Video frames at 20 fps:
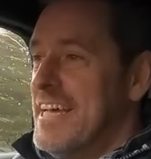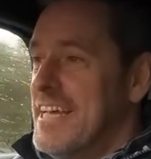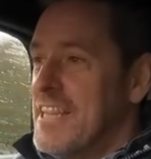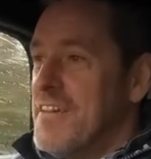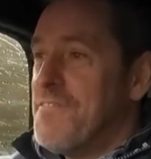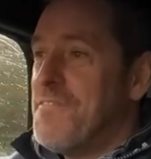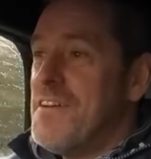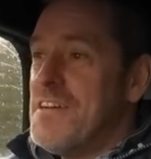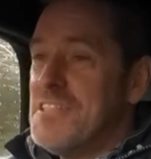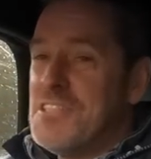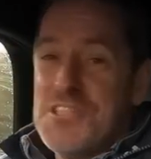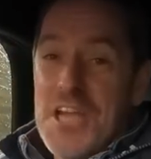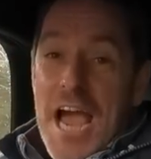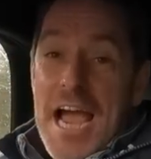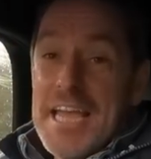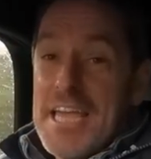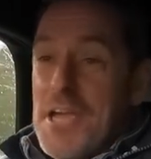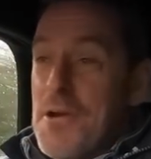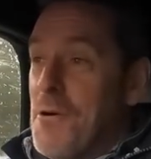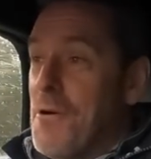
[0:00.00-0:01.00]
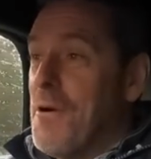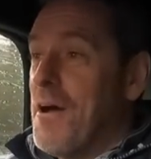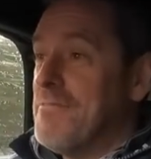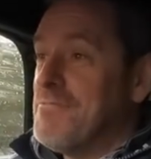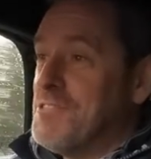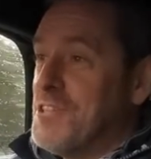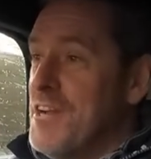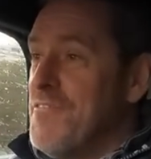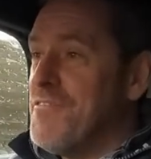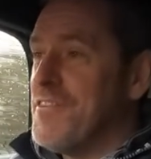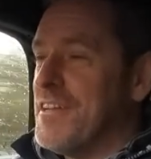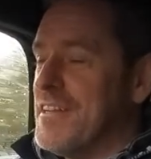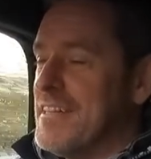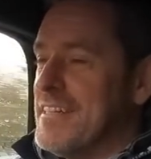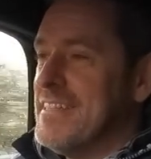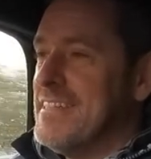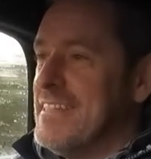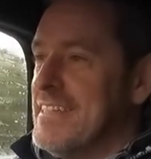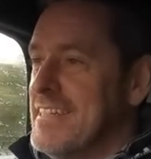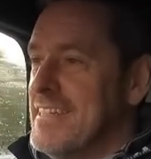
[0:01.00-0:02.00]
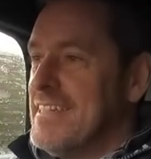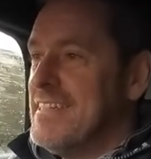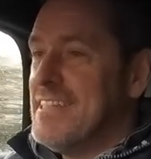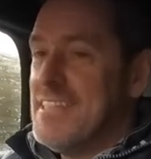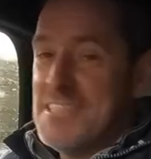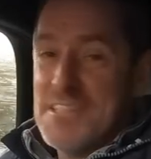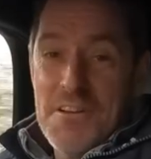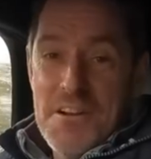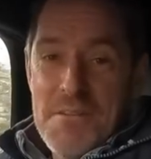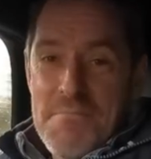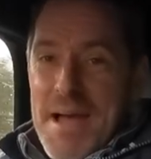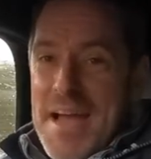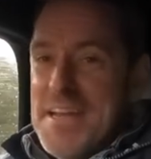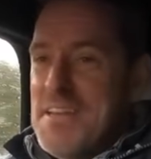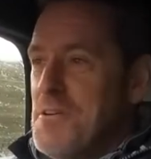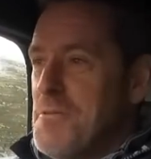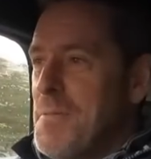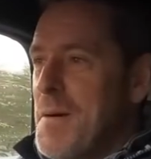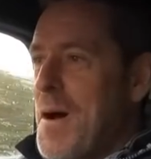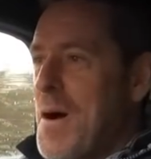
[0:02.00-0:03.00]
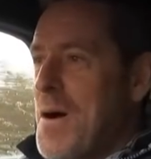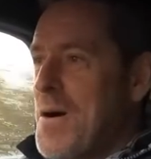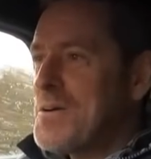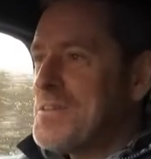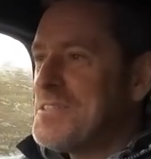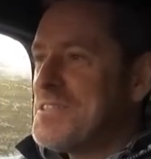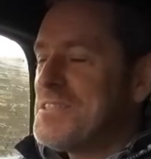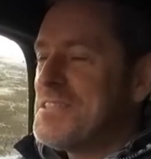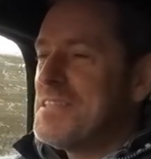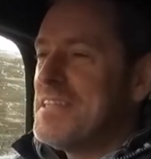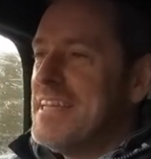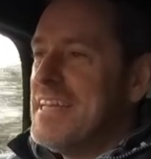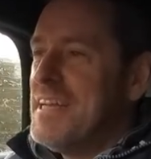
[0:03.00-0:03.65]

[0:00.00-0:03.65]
The first Jaguar I've driven has got a manual box